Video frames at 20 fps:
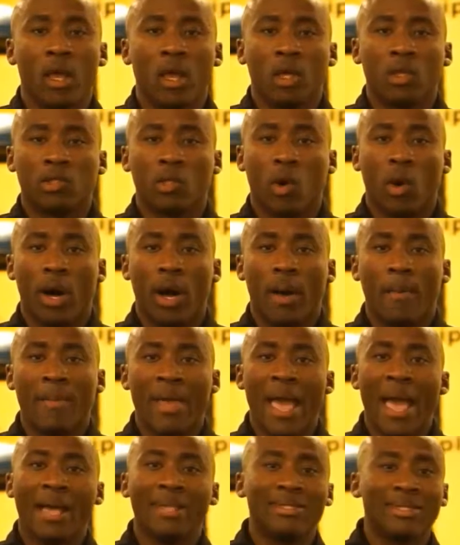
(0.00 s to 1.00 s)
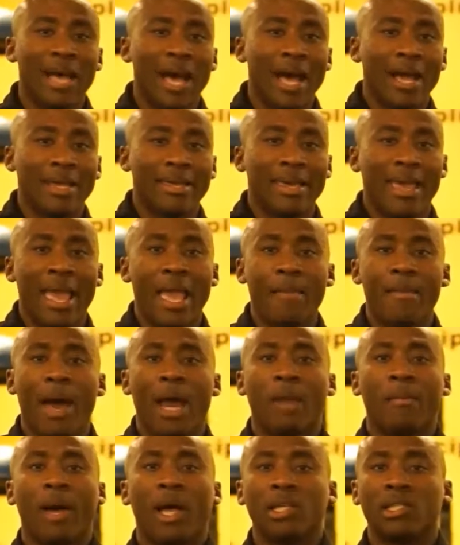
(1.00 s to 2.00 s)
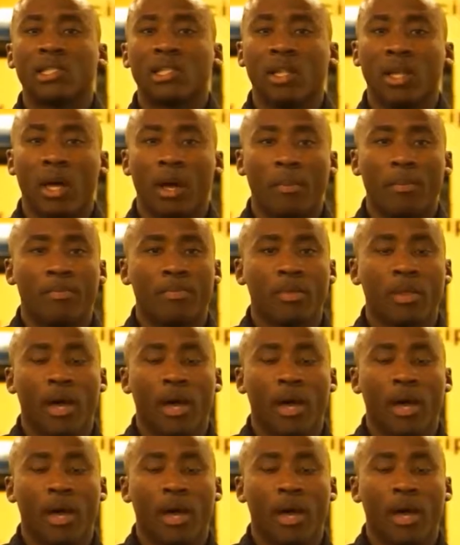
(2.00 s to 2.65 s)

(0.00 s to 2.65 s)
So as I came out of my slump